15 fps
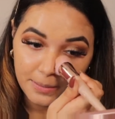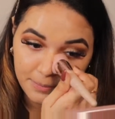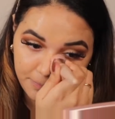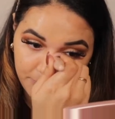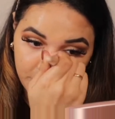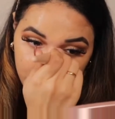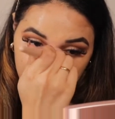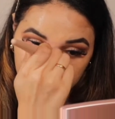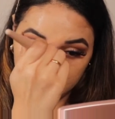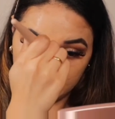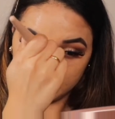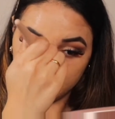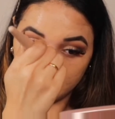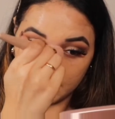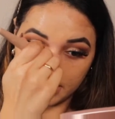So
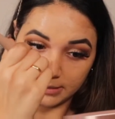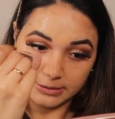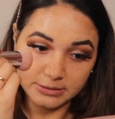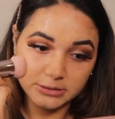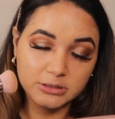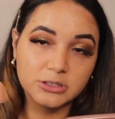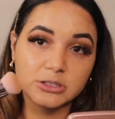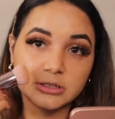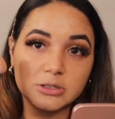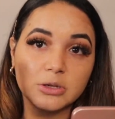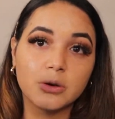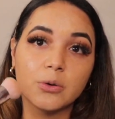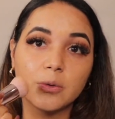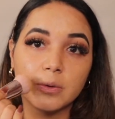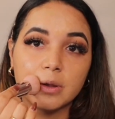that's why I just
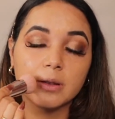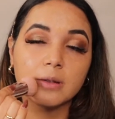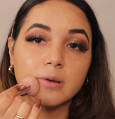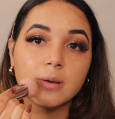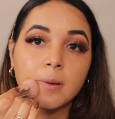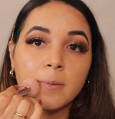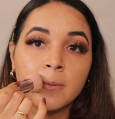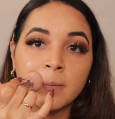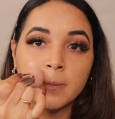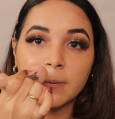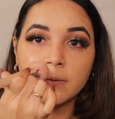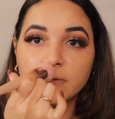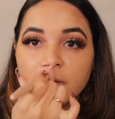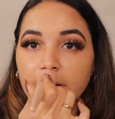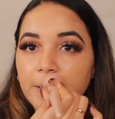go in
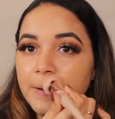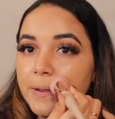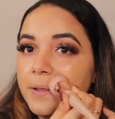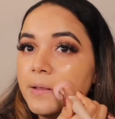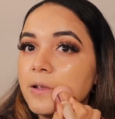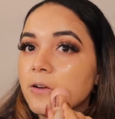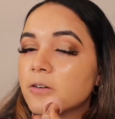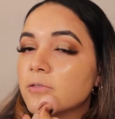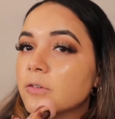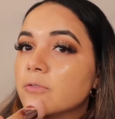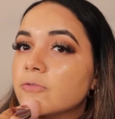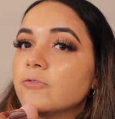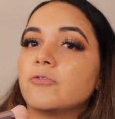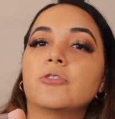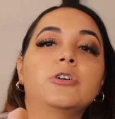very
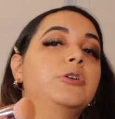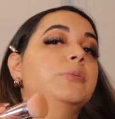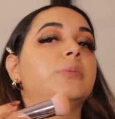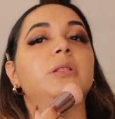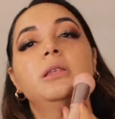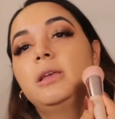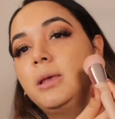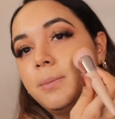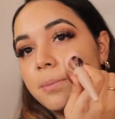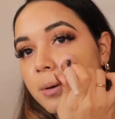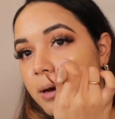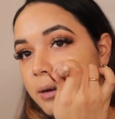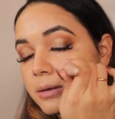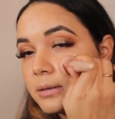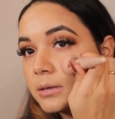firmly,
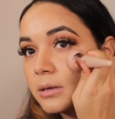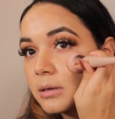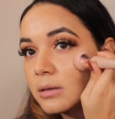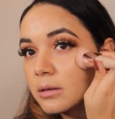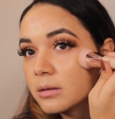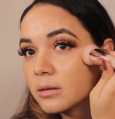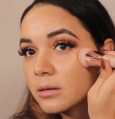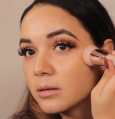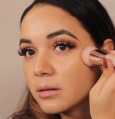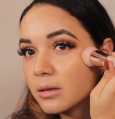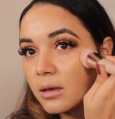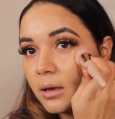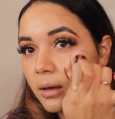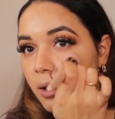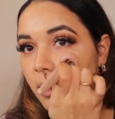but
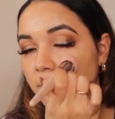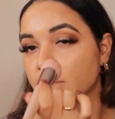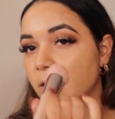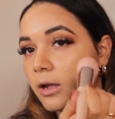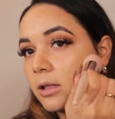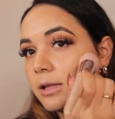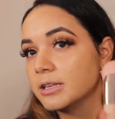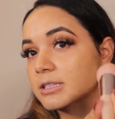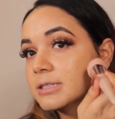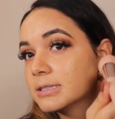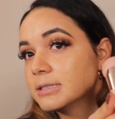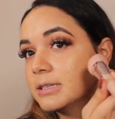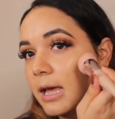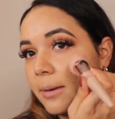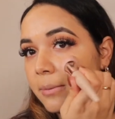I'm not like
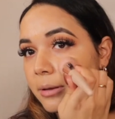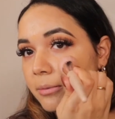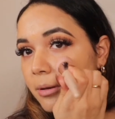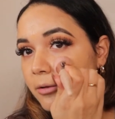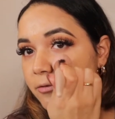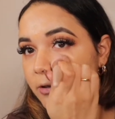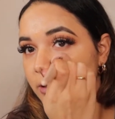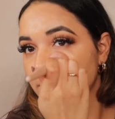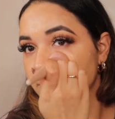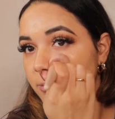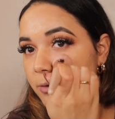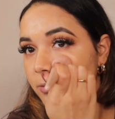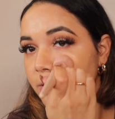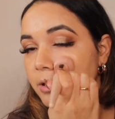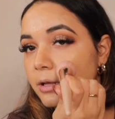stabbing my face. I'm
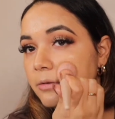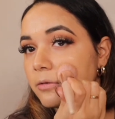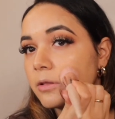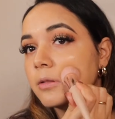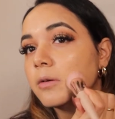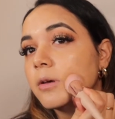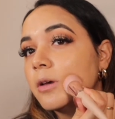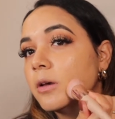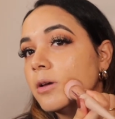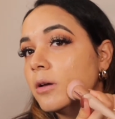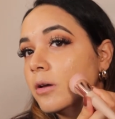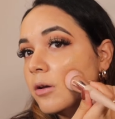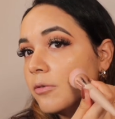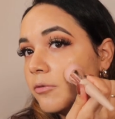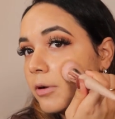going in with
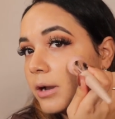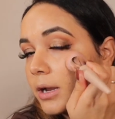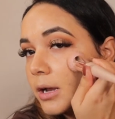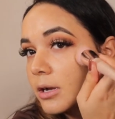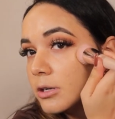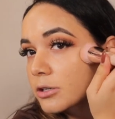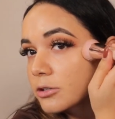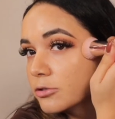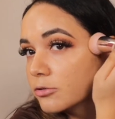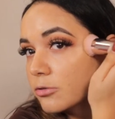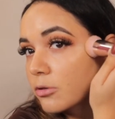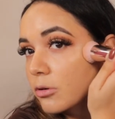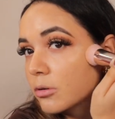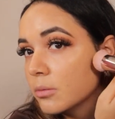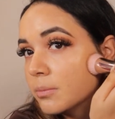very
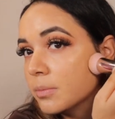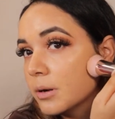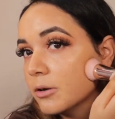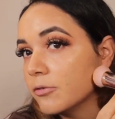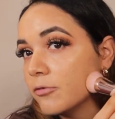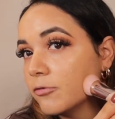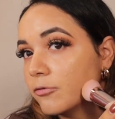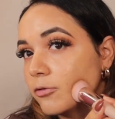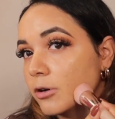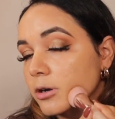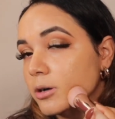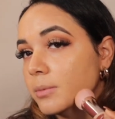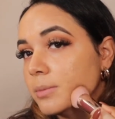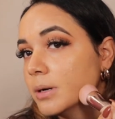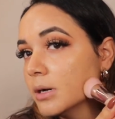controlled but
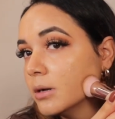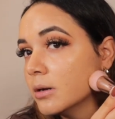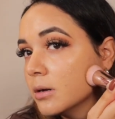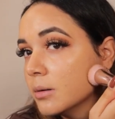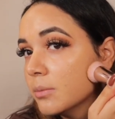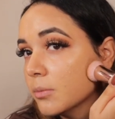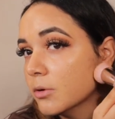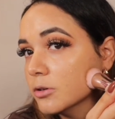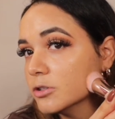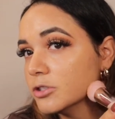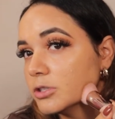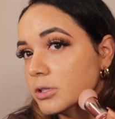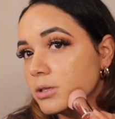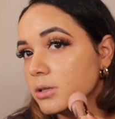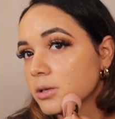firm
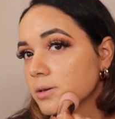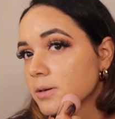motion.